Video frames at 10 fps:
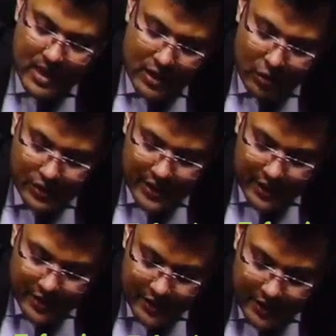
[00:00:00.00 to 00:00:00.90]
Now see,
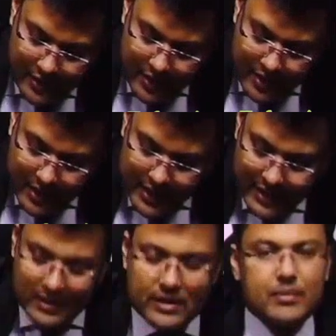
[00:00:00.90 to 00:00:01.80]

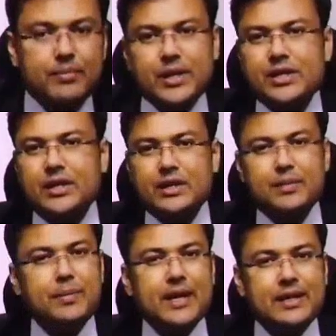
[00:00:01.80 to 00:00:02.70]
in some patients,
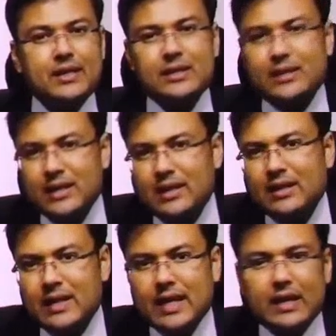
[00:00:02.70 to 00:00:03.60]
pain is still
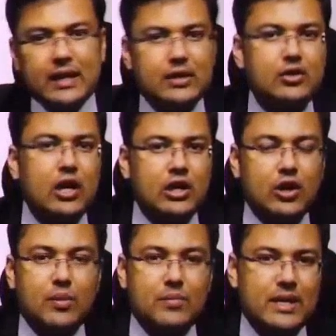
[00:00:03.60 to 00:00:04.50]
there. It's not
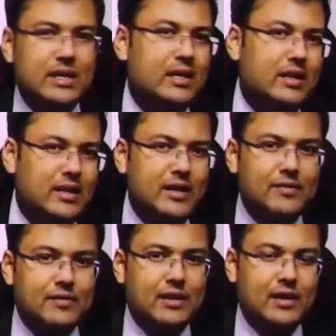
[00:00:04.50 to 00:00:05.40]
completely
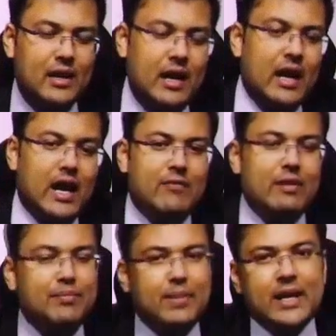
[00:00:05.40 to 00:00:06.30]
relieved. And
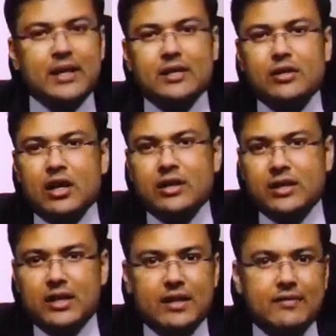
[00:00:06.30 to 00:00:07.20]
when pain is not
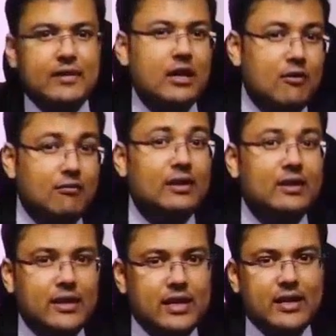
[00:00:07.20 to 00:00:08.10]
relieved, one
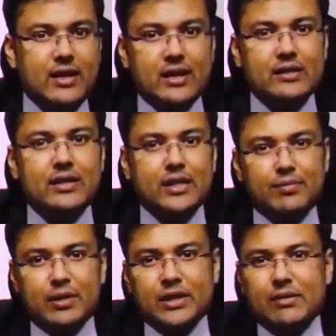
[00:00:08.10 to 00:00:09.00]
theory is
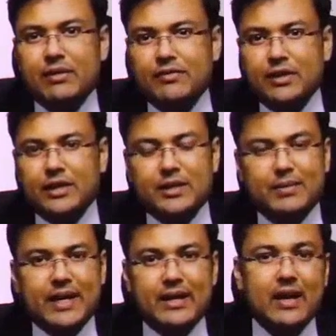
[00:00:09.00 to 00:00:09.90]
responsible for this
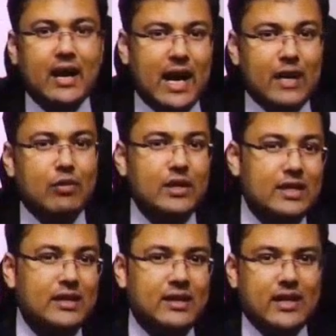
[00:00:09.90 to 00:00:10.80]
pain. And what
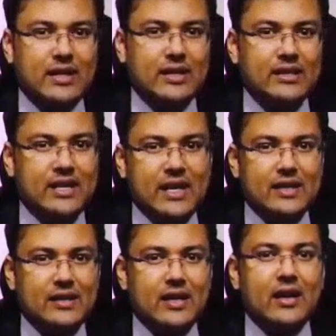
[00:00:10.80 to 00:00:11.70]
that theory
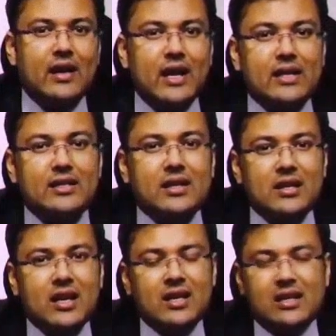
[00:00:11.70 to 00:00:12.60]
says is the
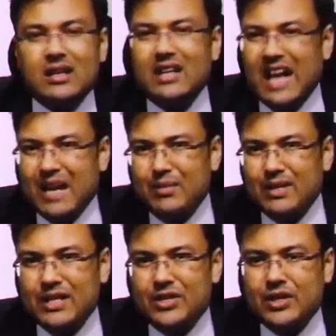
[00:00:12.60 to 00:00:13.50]
ductal
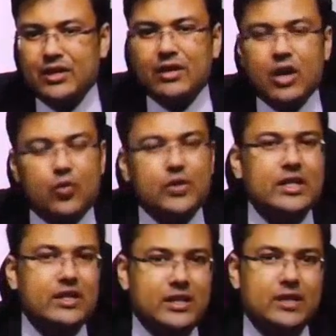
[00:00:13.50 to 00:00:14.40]
hypertension which
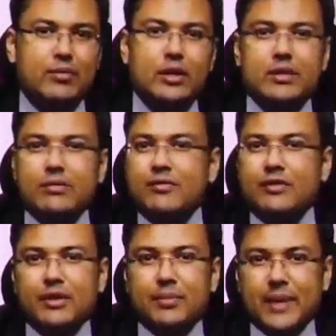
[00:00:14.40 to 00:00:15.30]
is responsible for
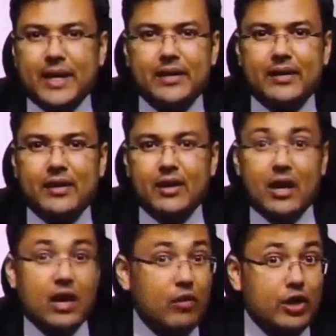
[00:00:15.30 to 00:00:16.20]
the pain.
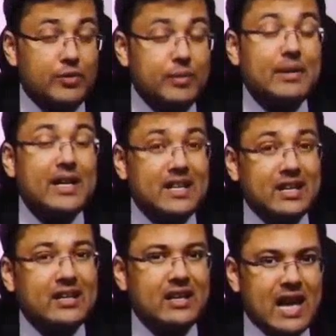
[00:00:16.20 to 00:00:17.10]
What do you mean by
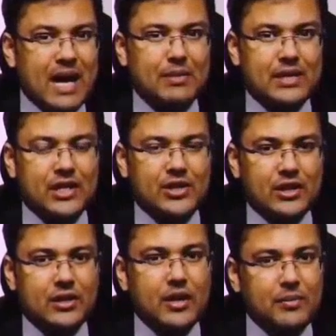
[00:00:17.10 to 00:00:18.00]
ductal
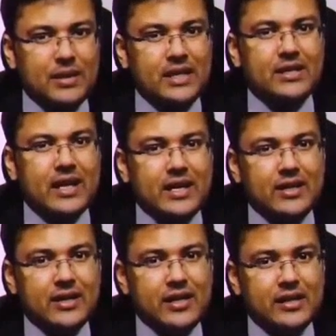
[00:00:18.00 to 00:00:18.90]
hypertension? Means
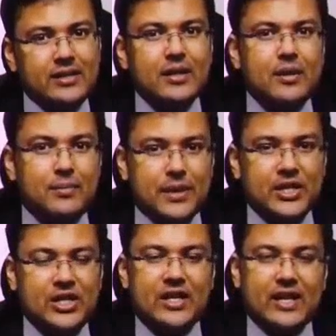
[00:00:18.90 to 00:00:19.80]
increased
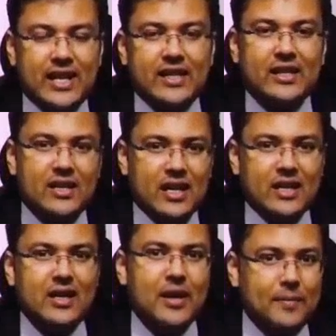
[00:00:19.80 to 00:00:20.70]
pressure in the
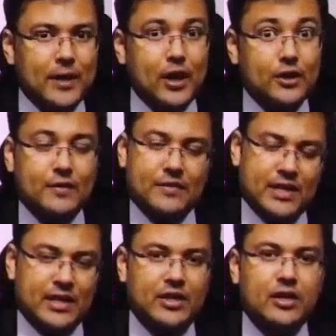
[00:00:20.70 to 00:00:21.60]
duct because of
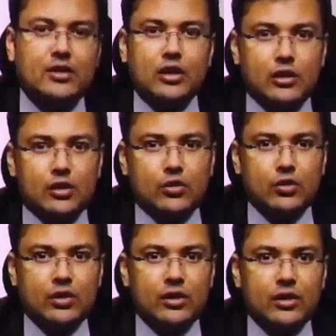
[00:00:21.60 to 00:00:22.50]
strictures or the
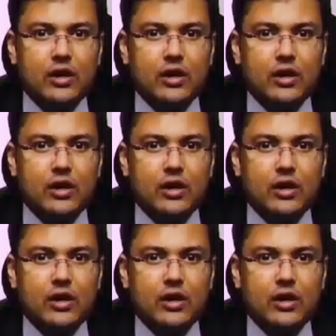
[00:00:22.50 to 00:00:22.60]
stone.